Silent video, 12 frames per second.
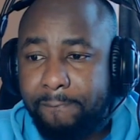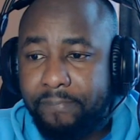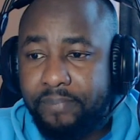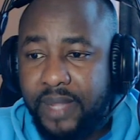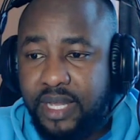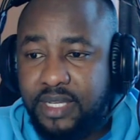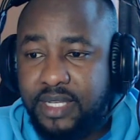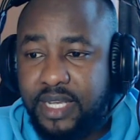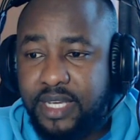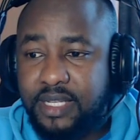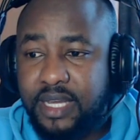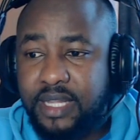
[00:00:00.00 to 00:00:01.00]
He
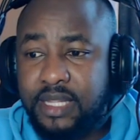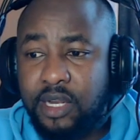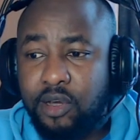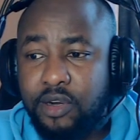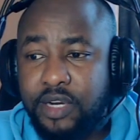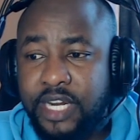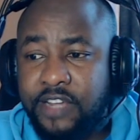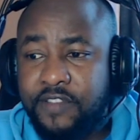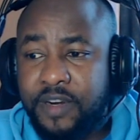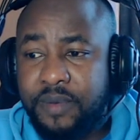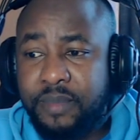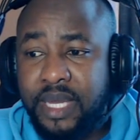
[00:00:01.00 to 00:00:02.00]
says, "And the Lord delivered
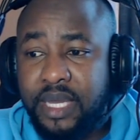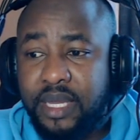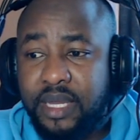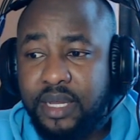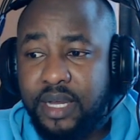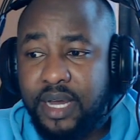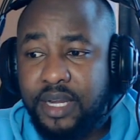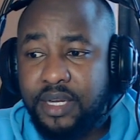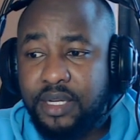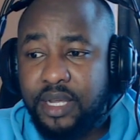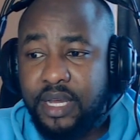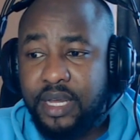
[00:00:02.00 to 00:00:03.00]
me
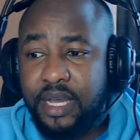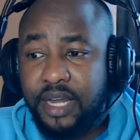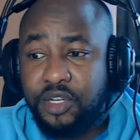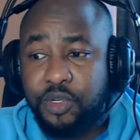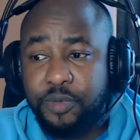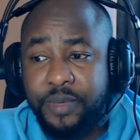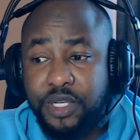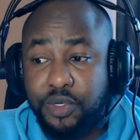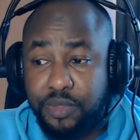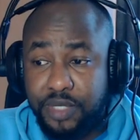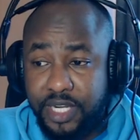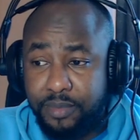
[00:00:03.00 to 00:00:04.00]
unto me two
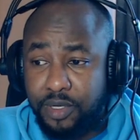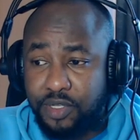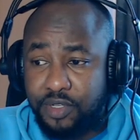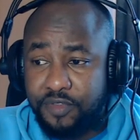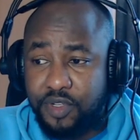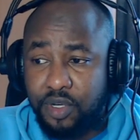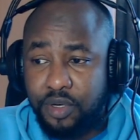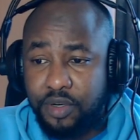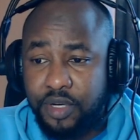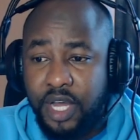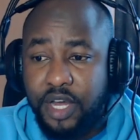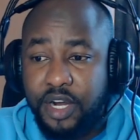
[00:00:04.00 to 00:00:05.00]
tables of stone,
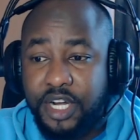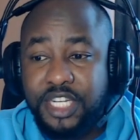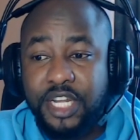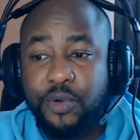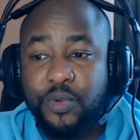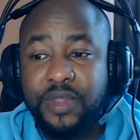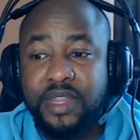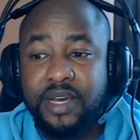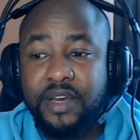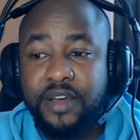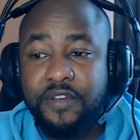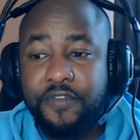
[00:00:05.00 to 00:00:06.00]
written with the
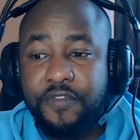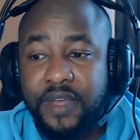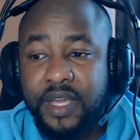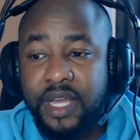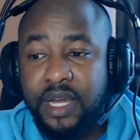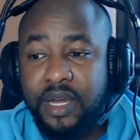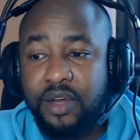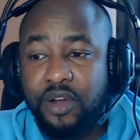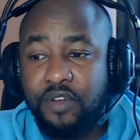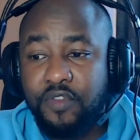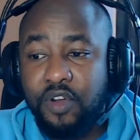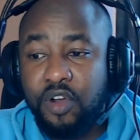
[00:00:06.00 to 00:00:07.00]
finger
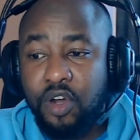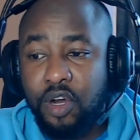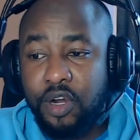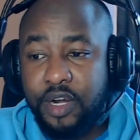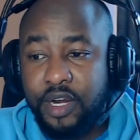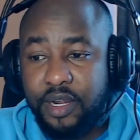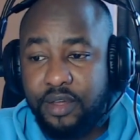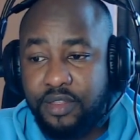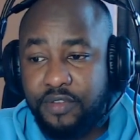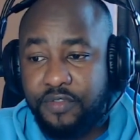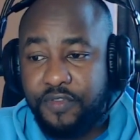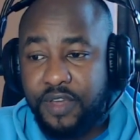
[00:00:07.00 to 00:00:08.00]
of God," the
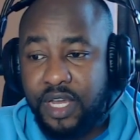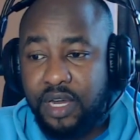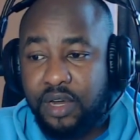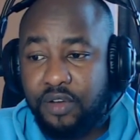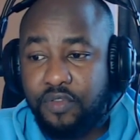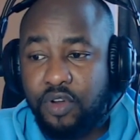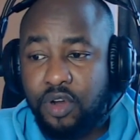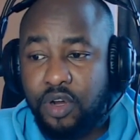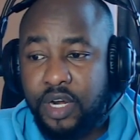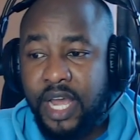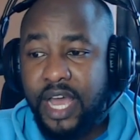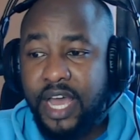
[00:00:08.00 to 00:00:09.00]
finger of God,
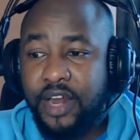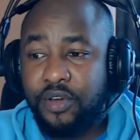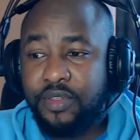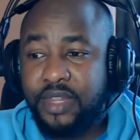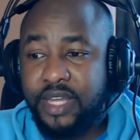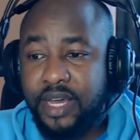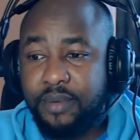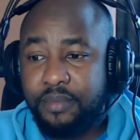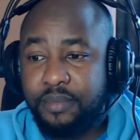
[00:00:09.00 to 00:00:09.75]
"and on them